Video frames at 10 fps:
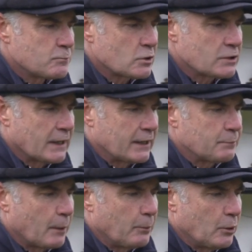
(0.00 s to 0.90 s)
just a
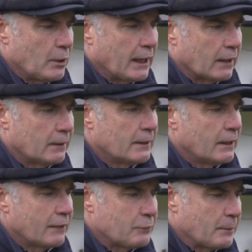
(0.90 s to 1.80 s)
length by Boothill.
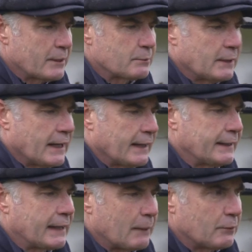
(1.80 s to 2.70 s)
If we met him in the
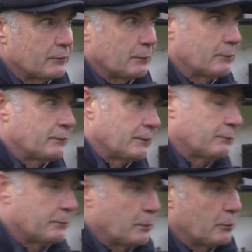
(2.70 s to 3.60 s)
handicap, I think
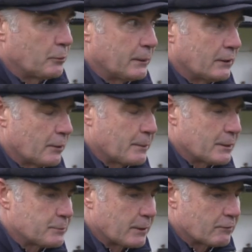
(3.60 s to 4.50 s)
we would have been nine
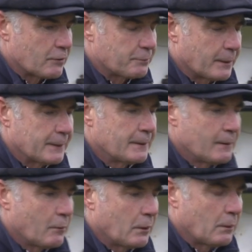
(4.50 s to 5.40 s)
pounds better off, but
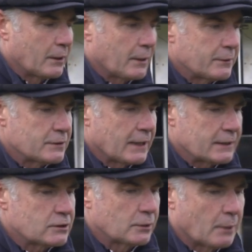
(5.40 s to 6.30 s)
we won't go into
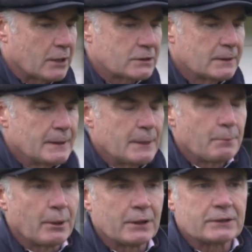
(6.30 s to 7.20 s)
that too much.
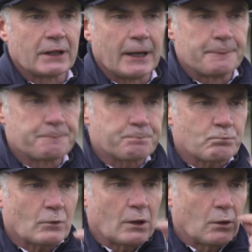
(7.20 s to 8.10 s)
But um,
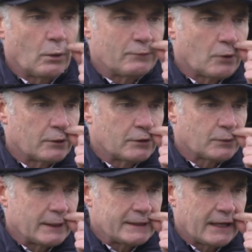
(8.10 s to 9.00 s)
we've got on the
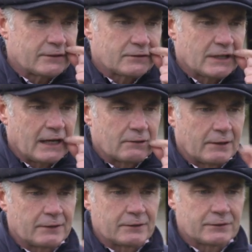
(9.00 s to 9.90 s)
28th of
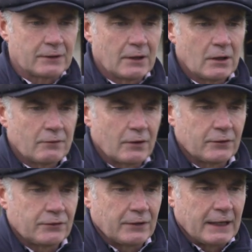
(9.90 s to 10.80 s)
January, there's,
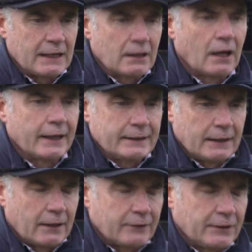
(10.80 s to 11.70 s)
there's the
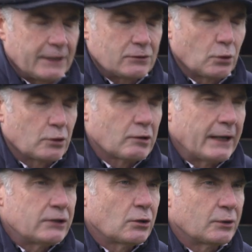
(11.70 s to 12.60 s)
Lightning, I think it's called, a
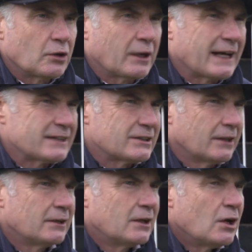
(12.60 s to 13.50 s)
grade two at
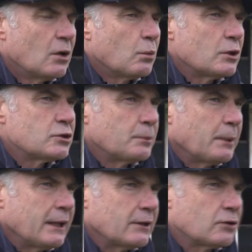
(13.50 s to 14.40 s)
Doncaster, uh -huh. which should
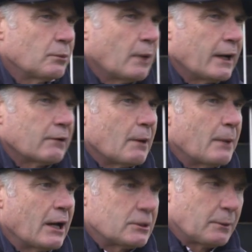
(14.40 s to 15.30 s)
be two miler up
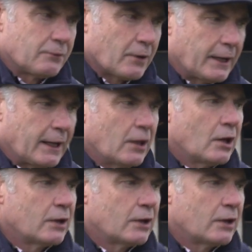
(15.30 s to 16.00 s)
there. It should be very